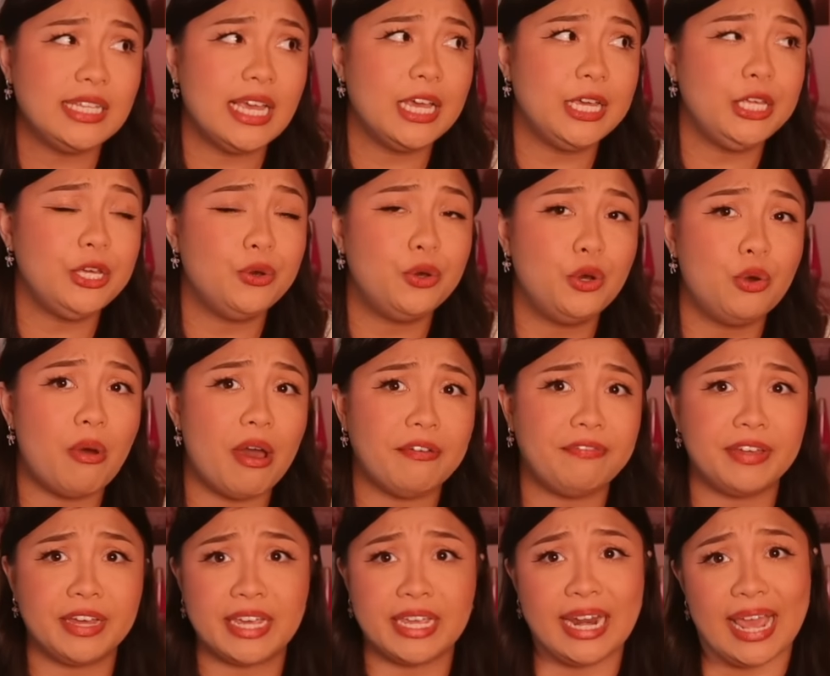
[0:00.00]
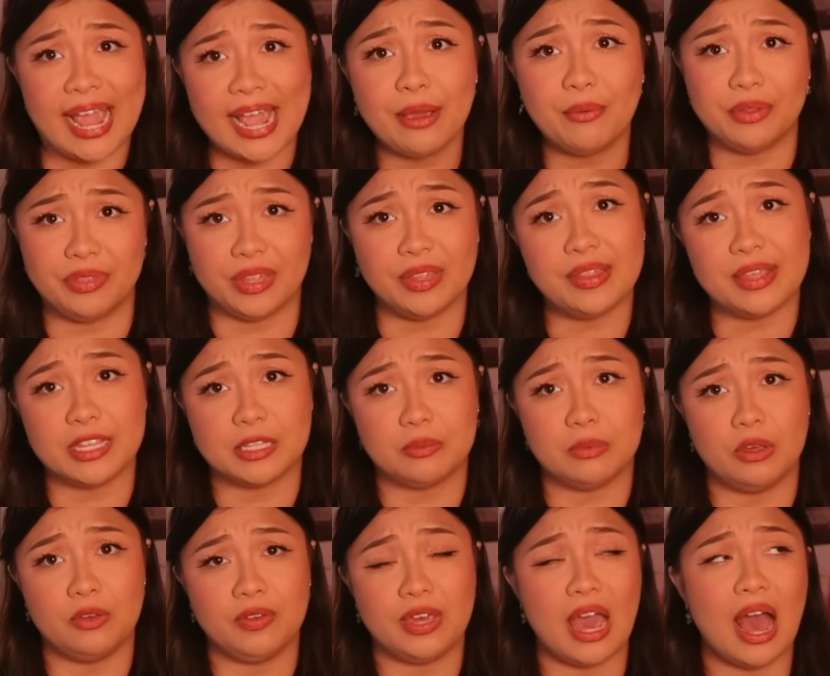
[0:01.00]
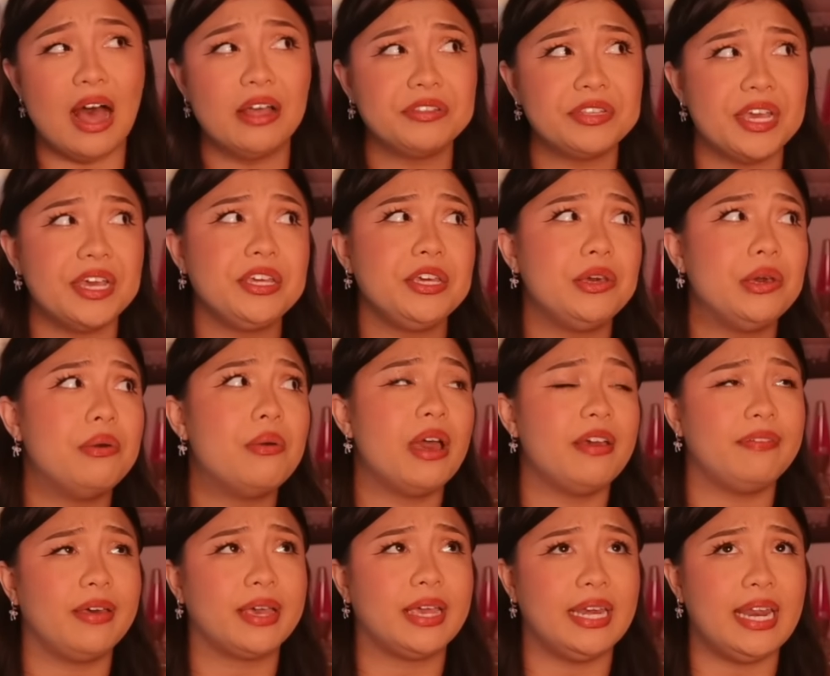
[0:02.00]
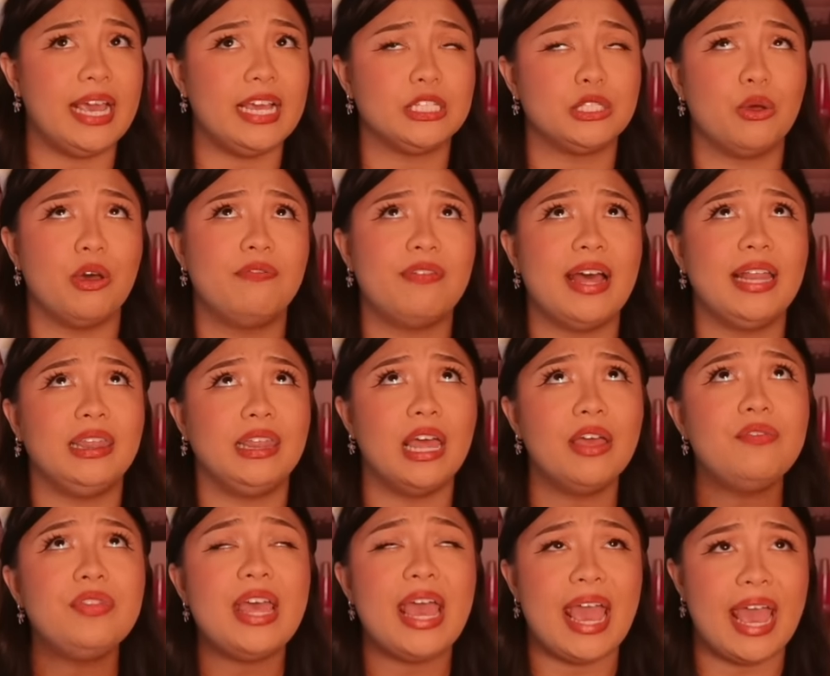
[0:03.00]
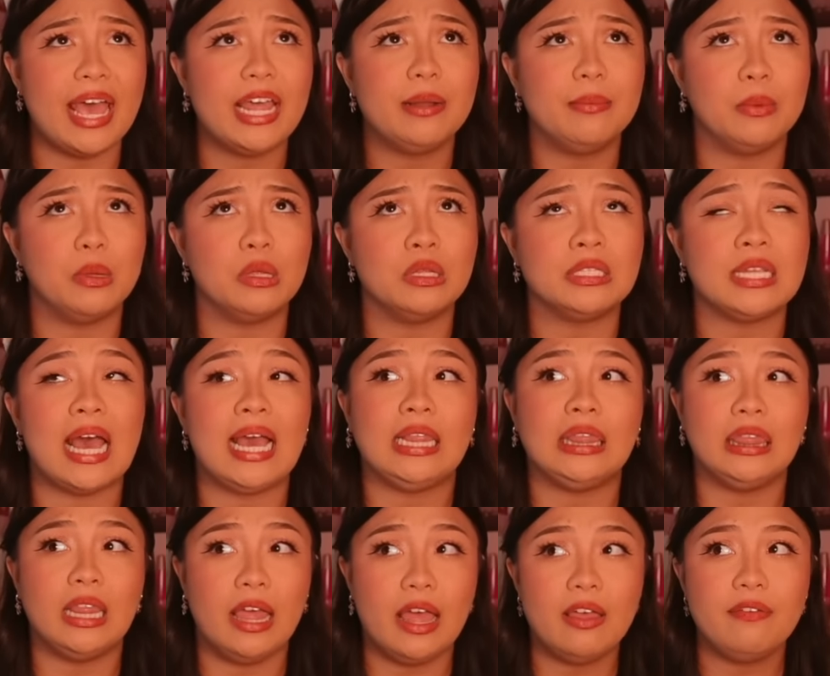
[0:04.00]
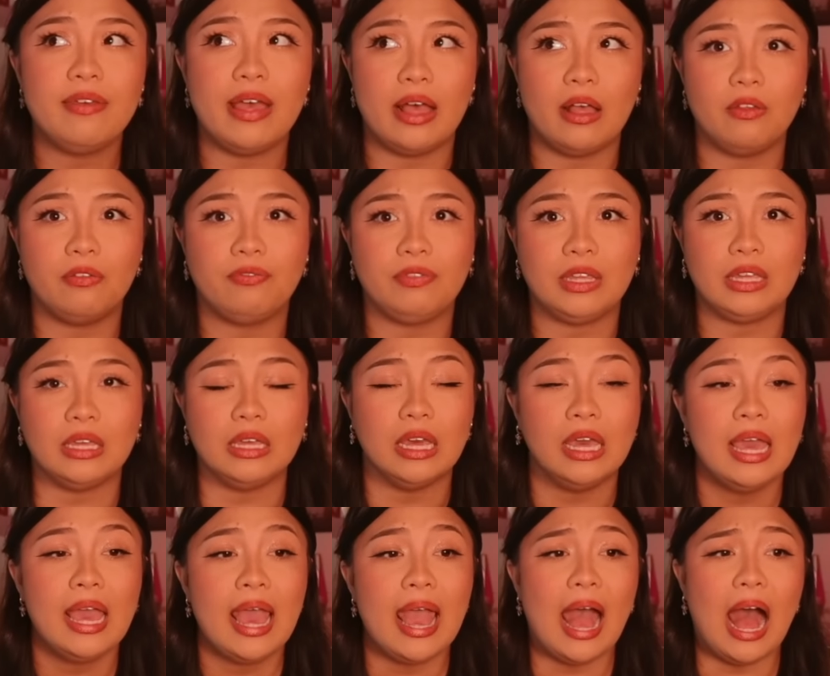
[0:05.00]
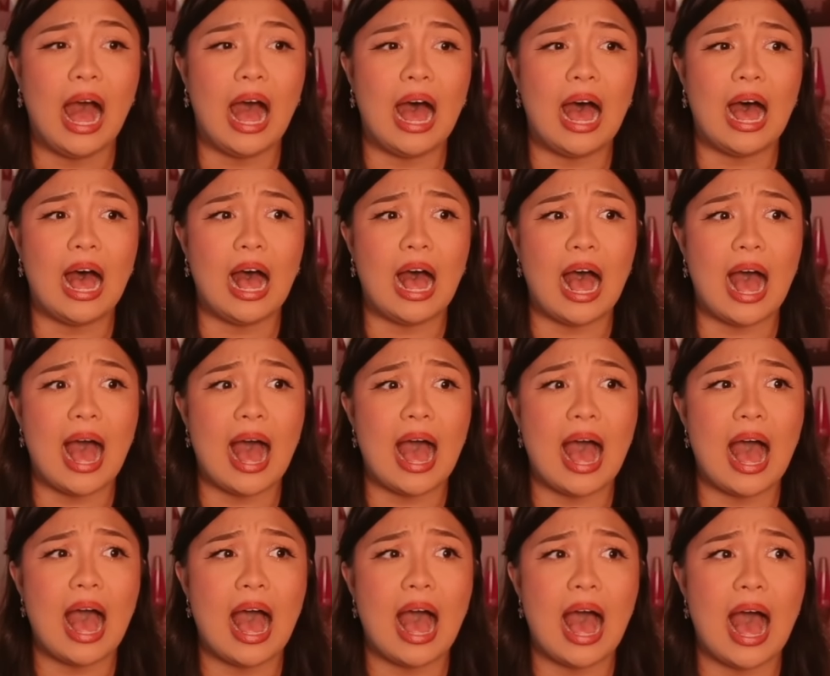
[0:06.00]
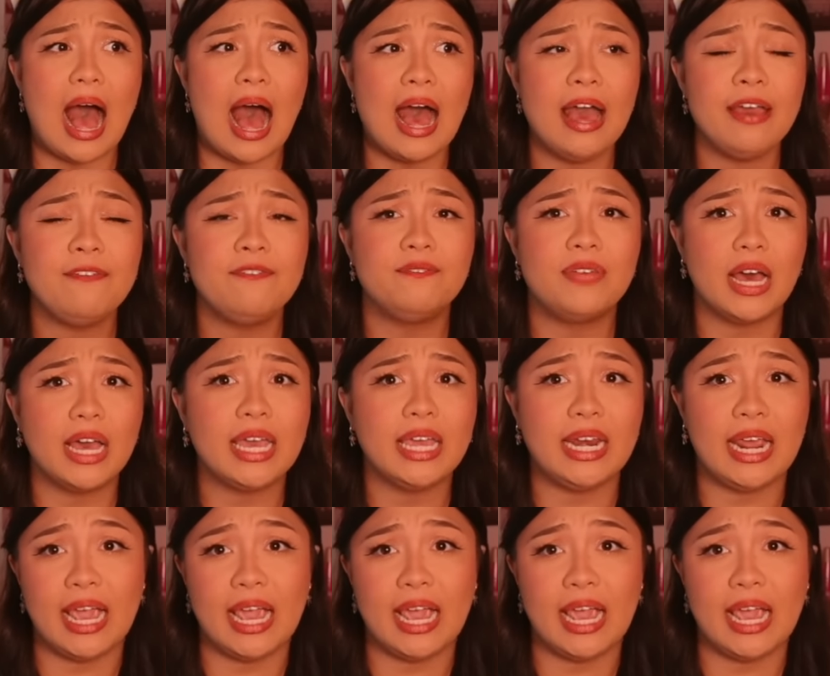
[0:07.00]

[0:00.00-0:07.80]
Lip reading: tell you who I fucking hate within this movie. I'll tell you who I fucking hate. So if I love the animals, I love Elfie, I fucking